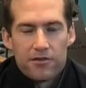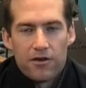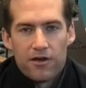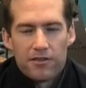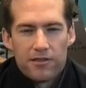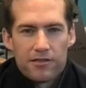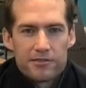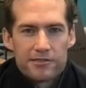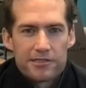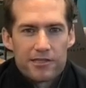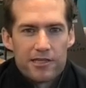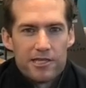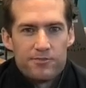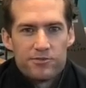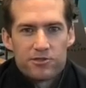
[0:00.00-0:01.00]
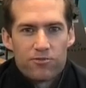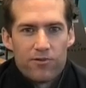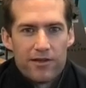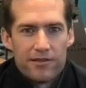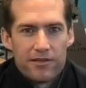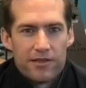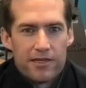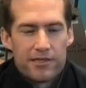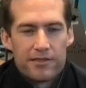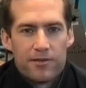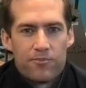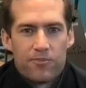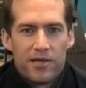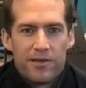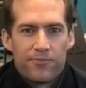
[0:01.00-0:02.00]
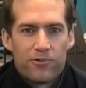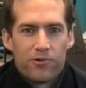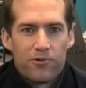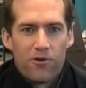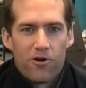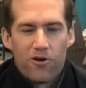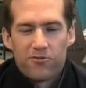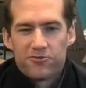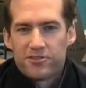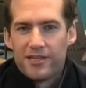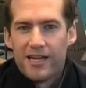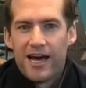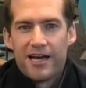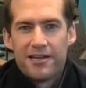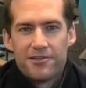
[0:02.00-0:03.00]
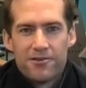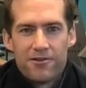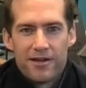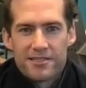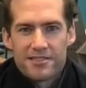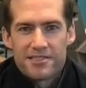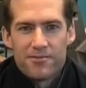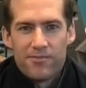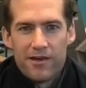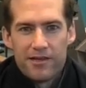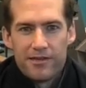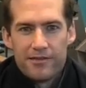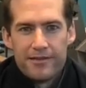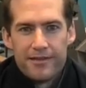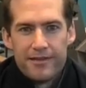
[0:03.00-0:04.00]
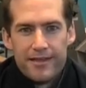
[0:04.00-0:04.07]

I think sleep's one thing that people often underestimate,